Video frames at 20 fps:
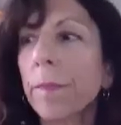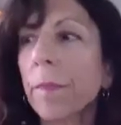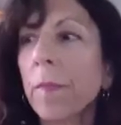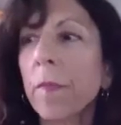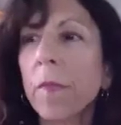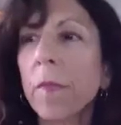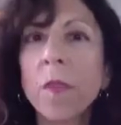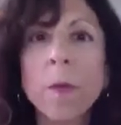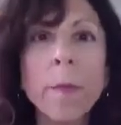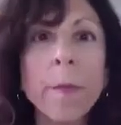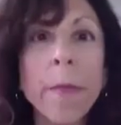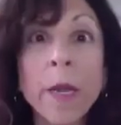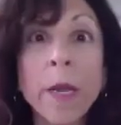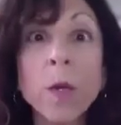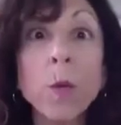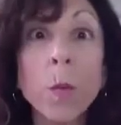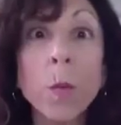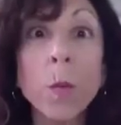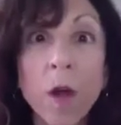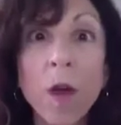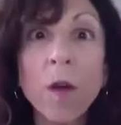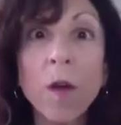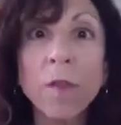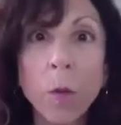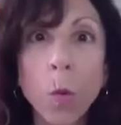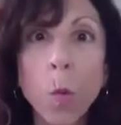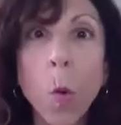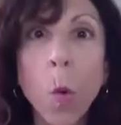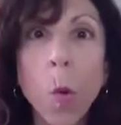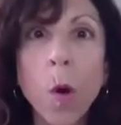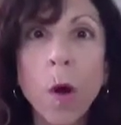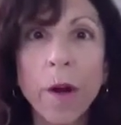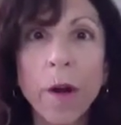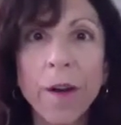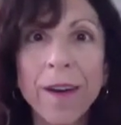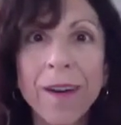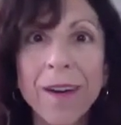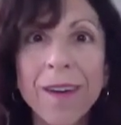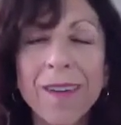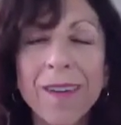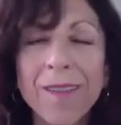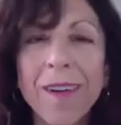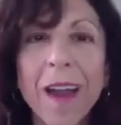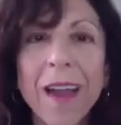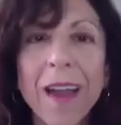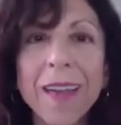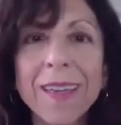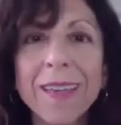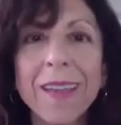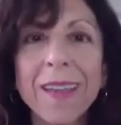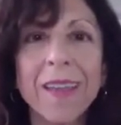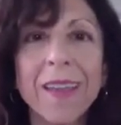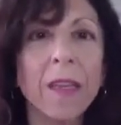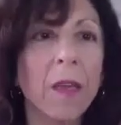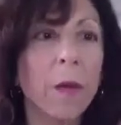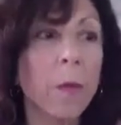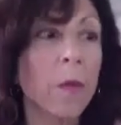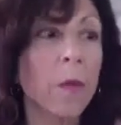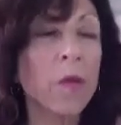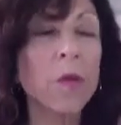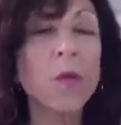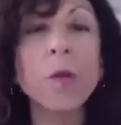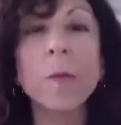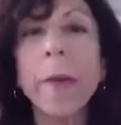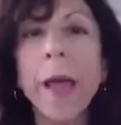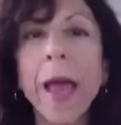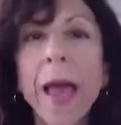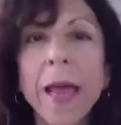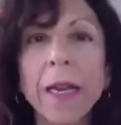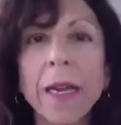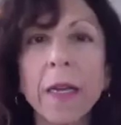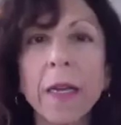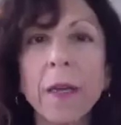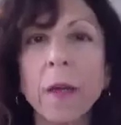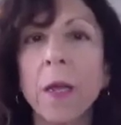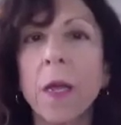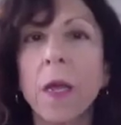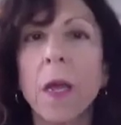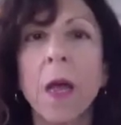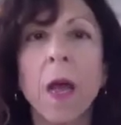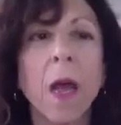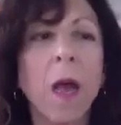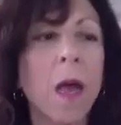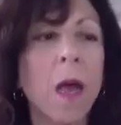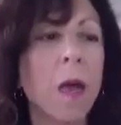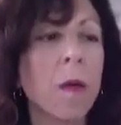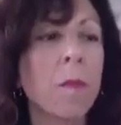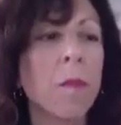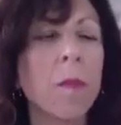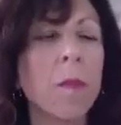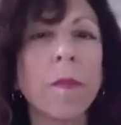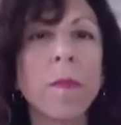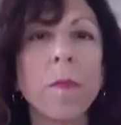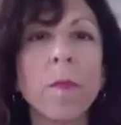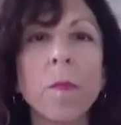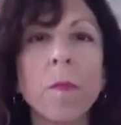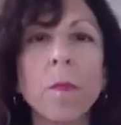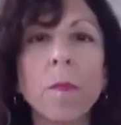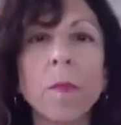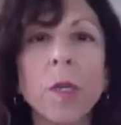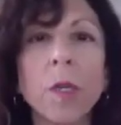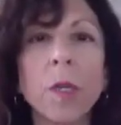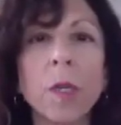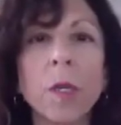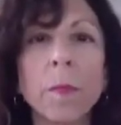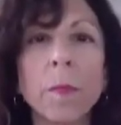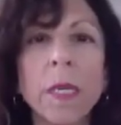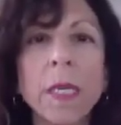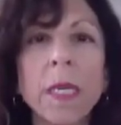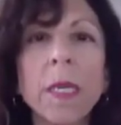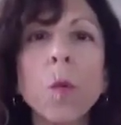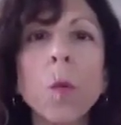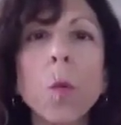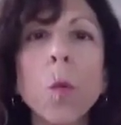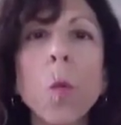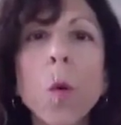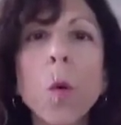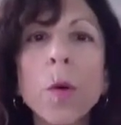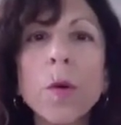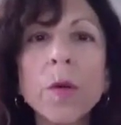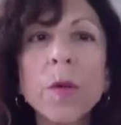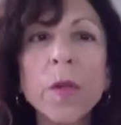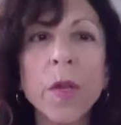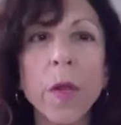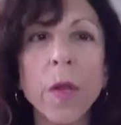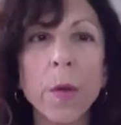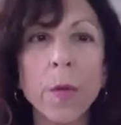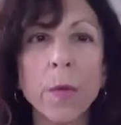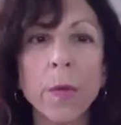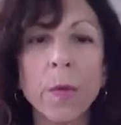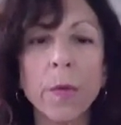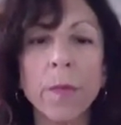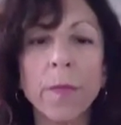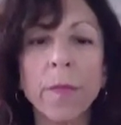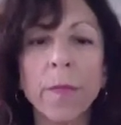the men who went off to war, right? Like it was traumatic to be in a war zone